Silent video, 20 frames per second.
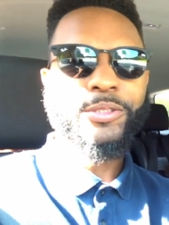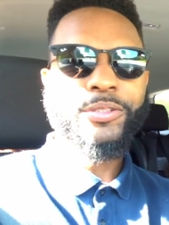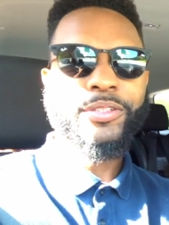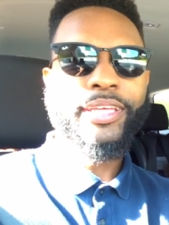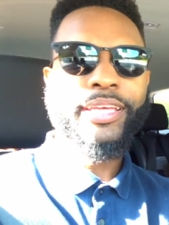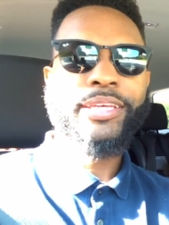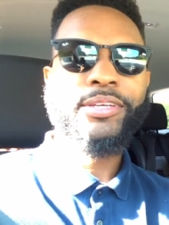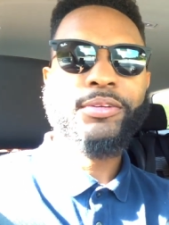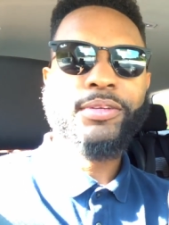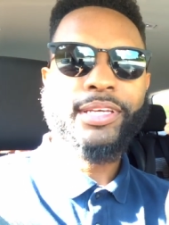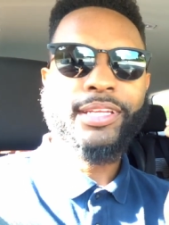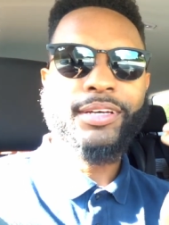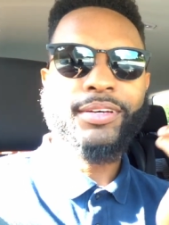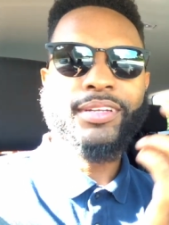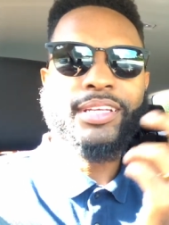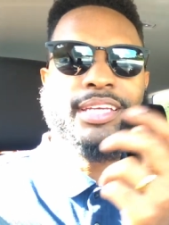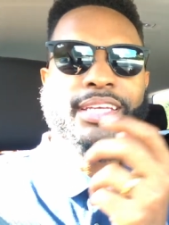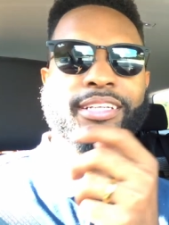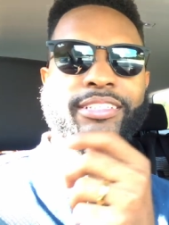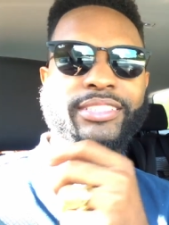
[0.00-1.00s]
then you get on
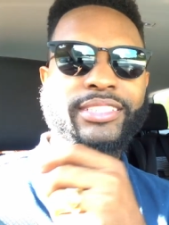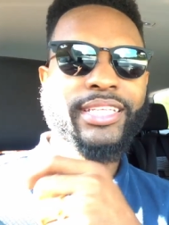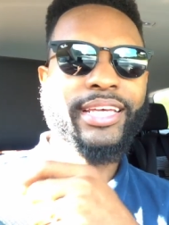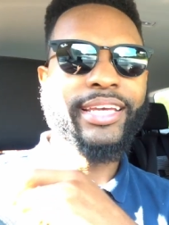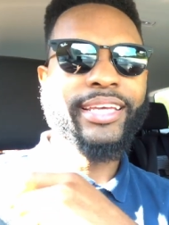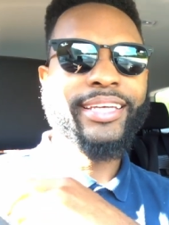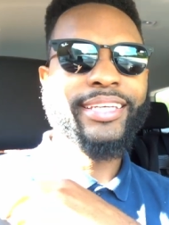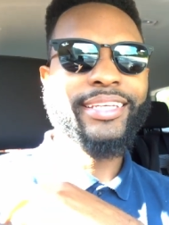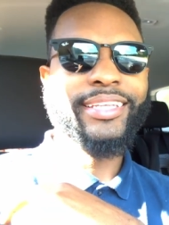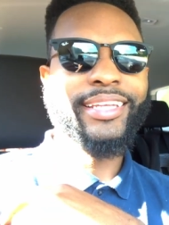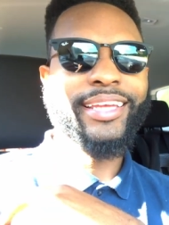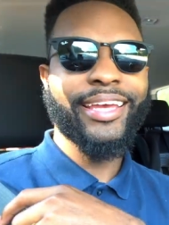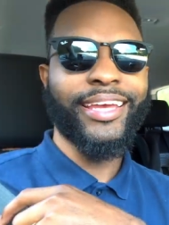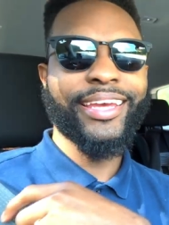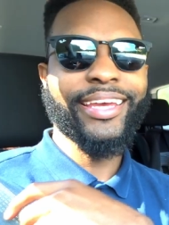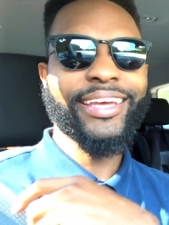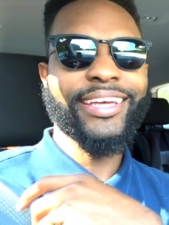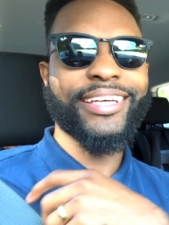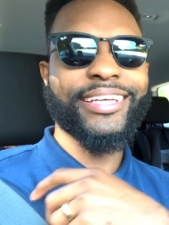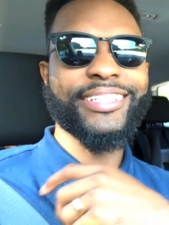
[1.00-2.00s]
the interstate
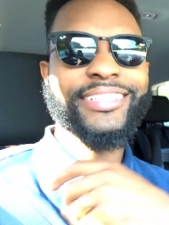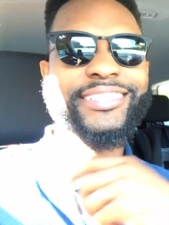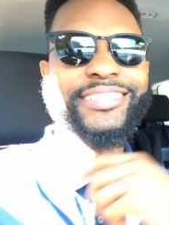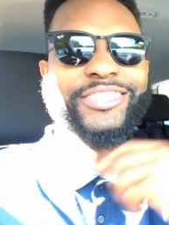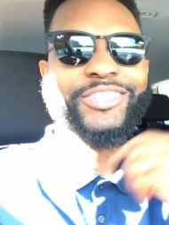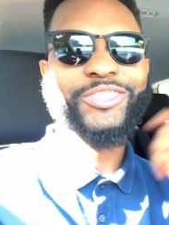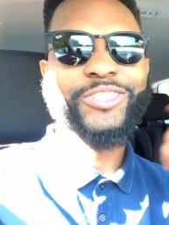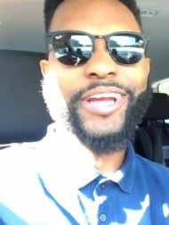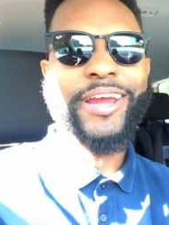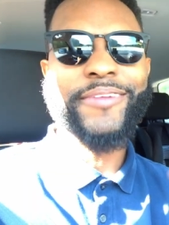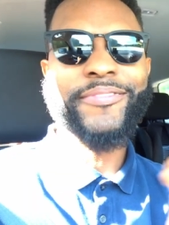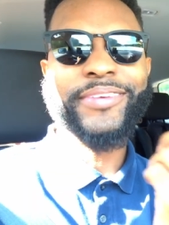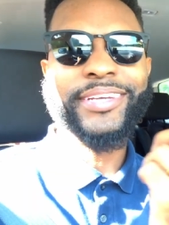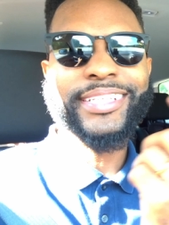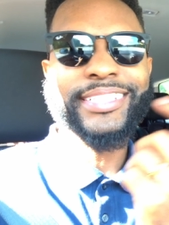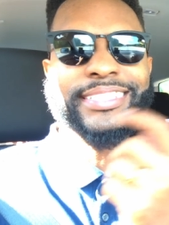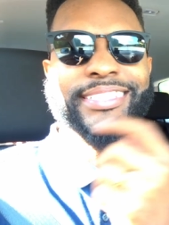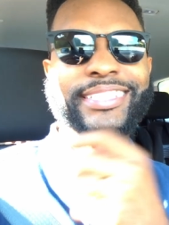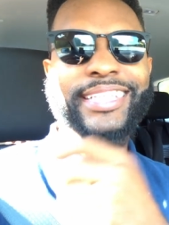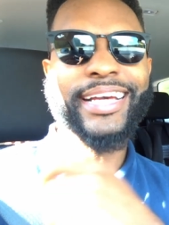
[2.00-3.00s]
and traffic
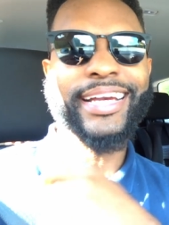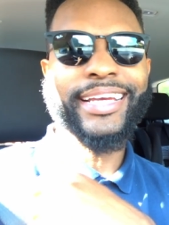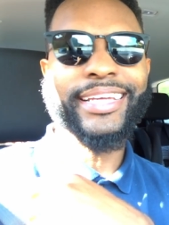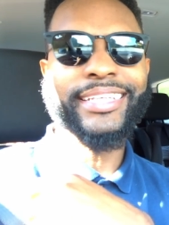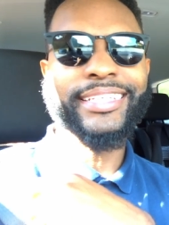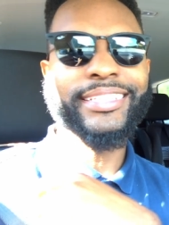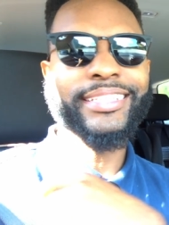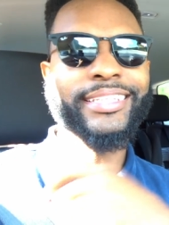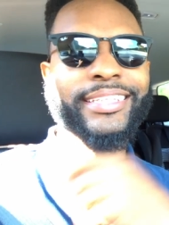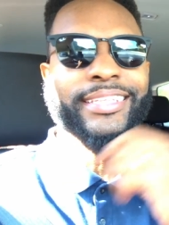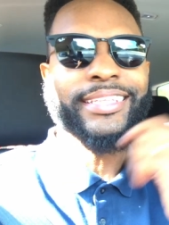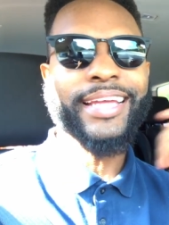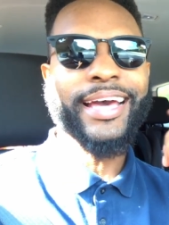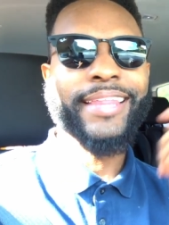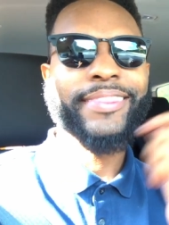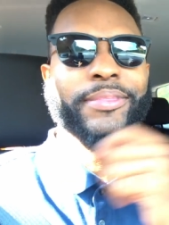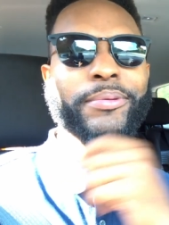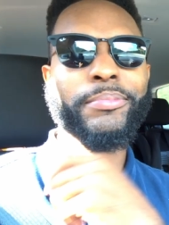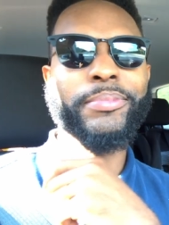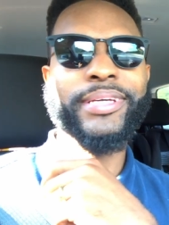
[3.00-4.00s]
is like
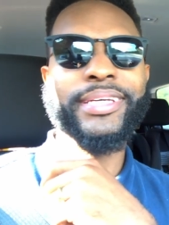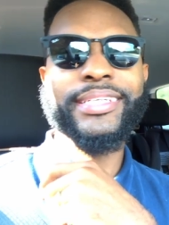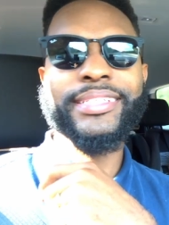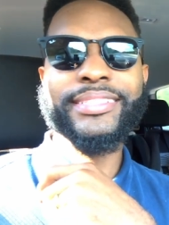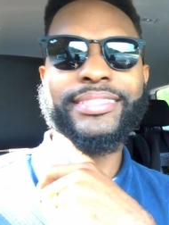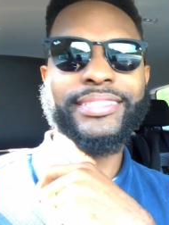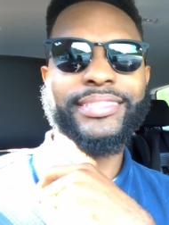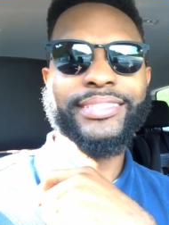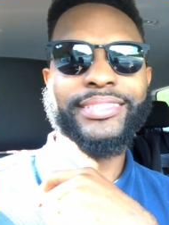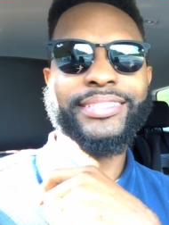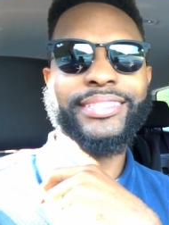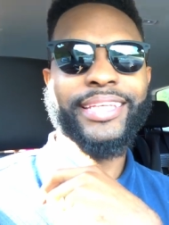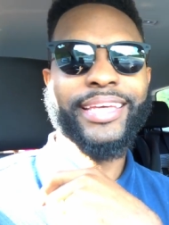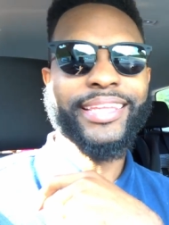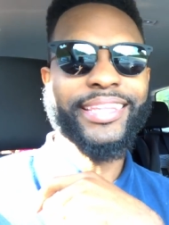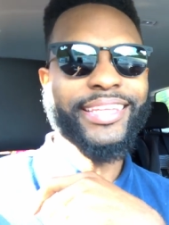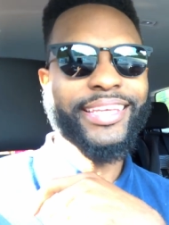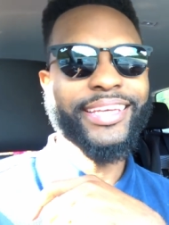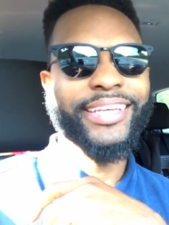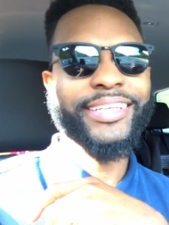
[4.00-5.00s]
not the best,
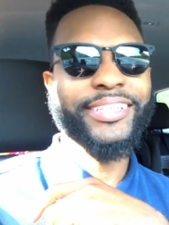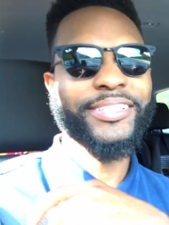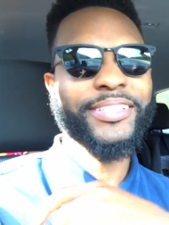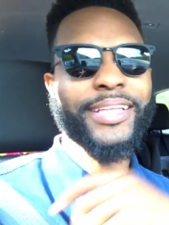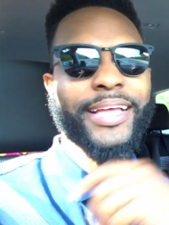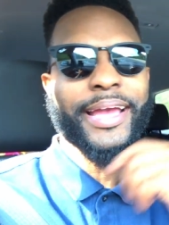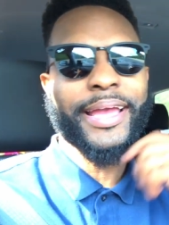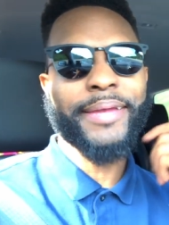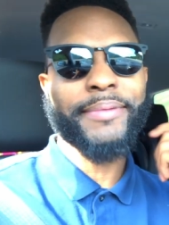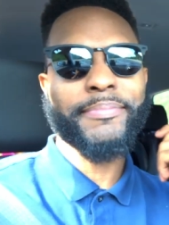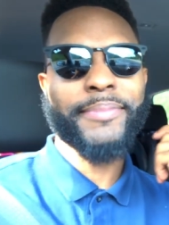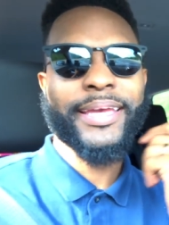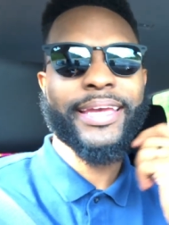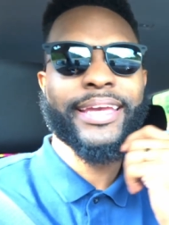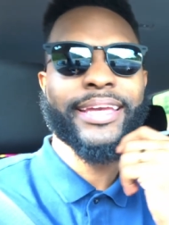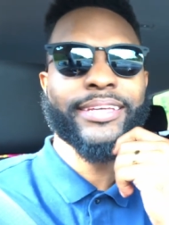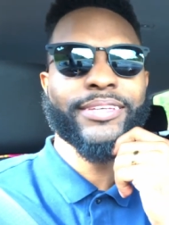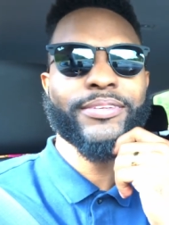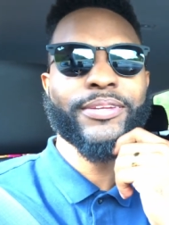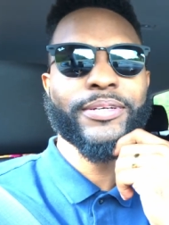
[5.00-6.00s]
and then you're like,
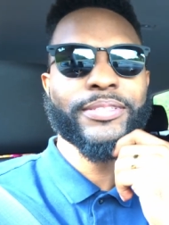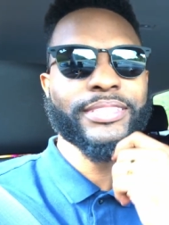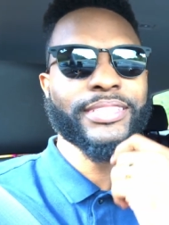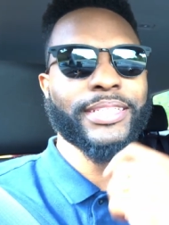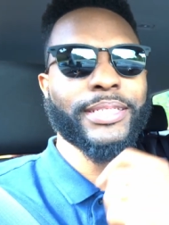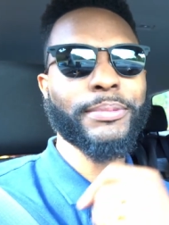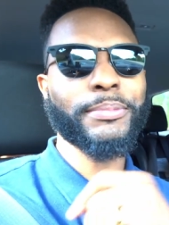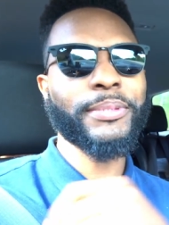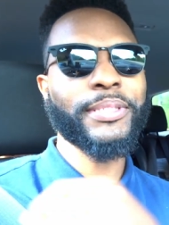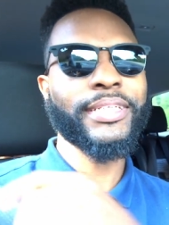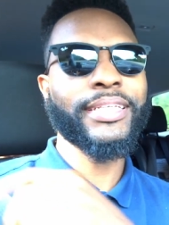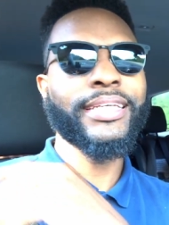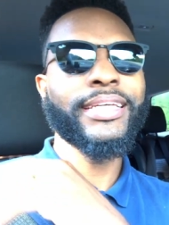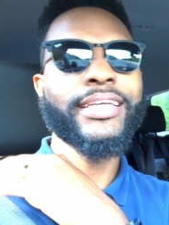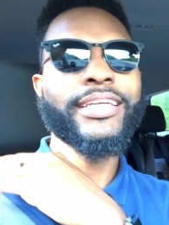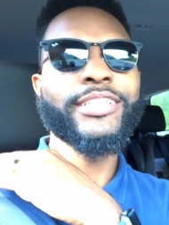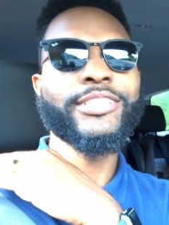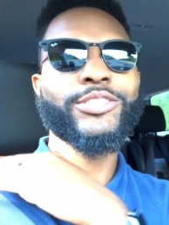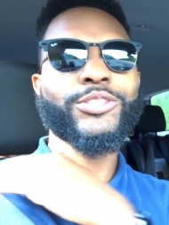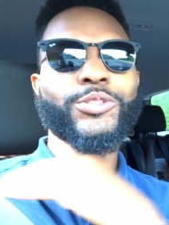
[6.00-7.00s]
man, you know something,
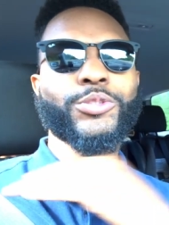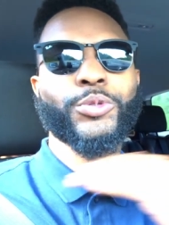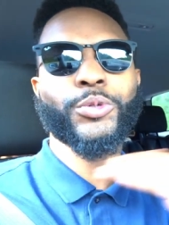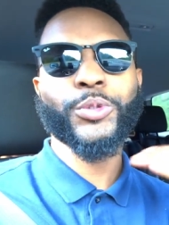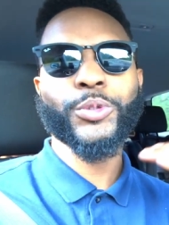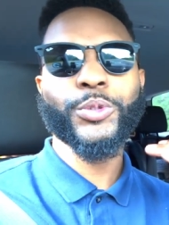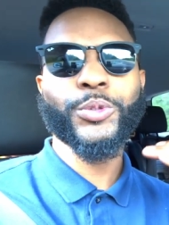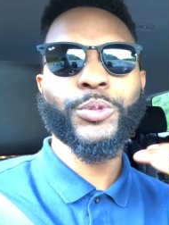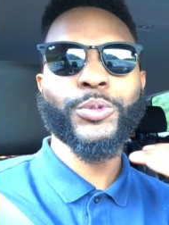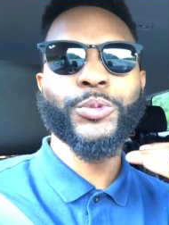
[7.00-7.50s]
screw